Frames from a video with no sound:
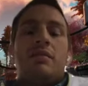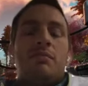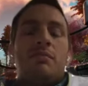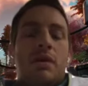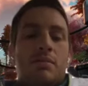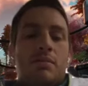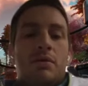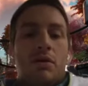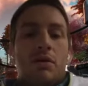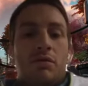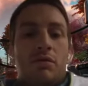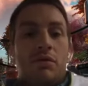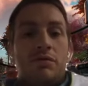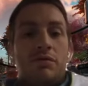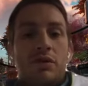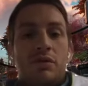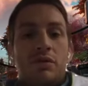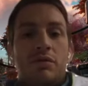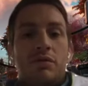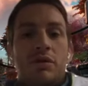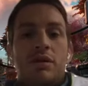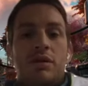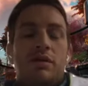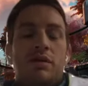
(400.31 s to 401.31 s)
or maybe
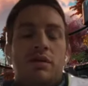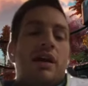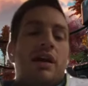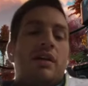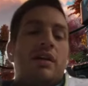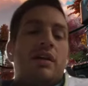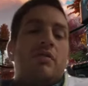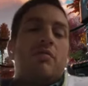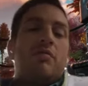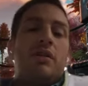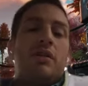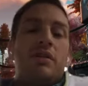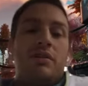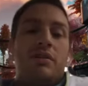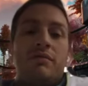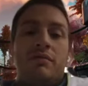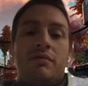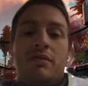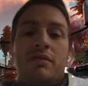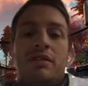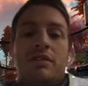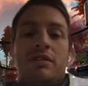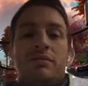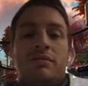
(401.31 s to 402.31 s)
I'll review it, or I don't
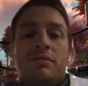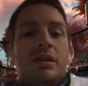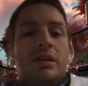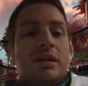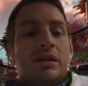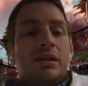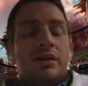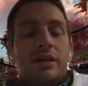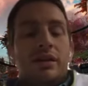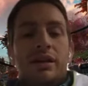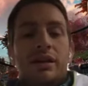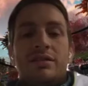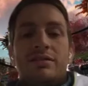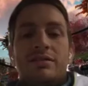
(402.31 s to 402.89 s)
want to, you know,